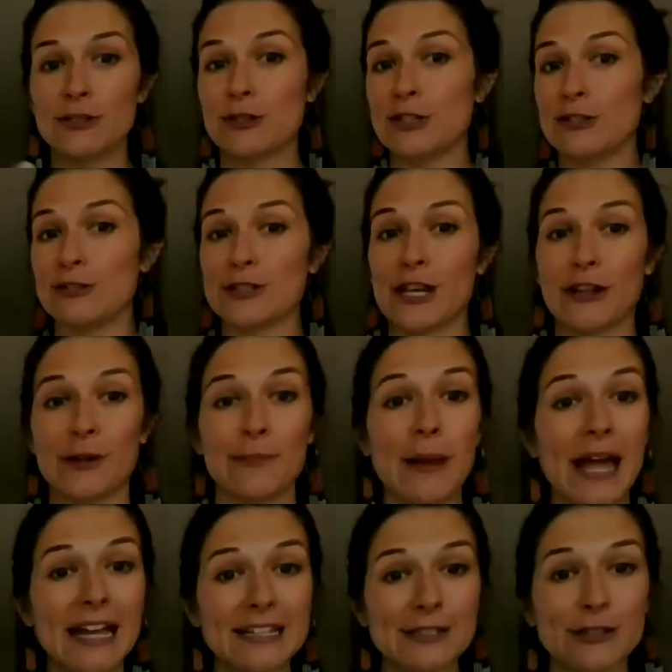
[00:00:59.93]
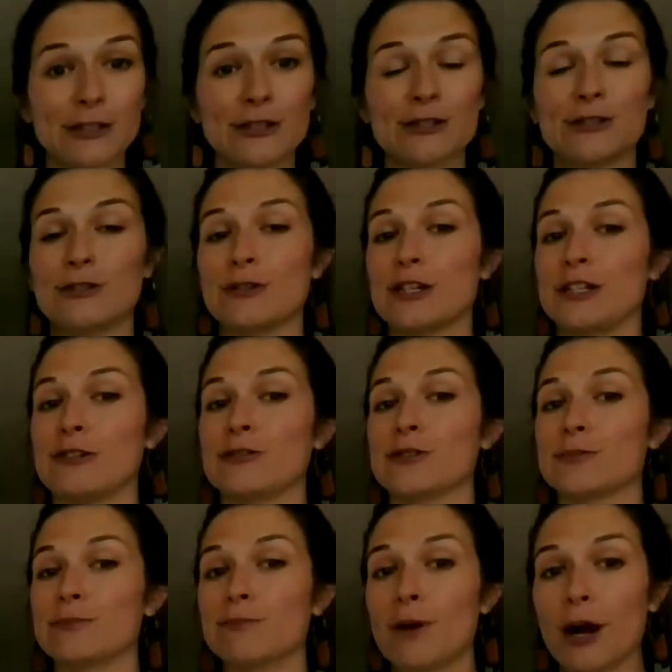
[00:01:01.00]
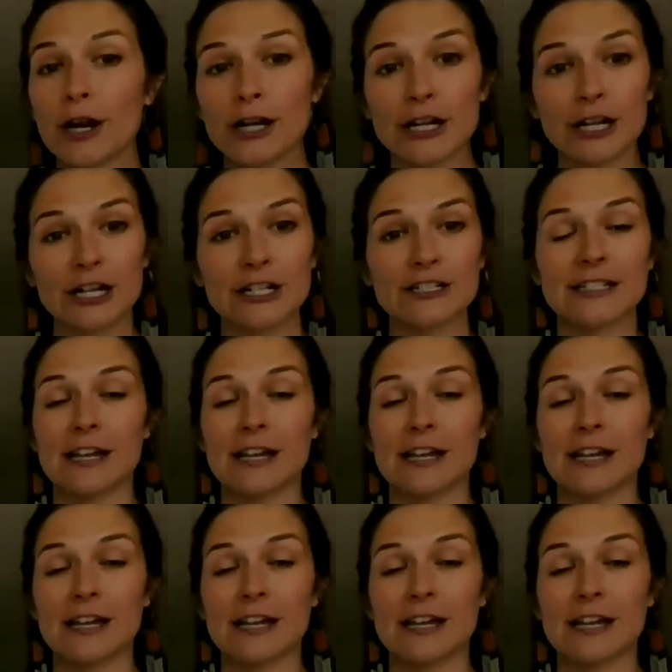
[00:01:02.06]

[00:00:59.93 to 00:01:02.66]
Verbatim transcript: you could use color pencils, you could use markers.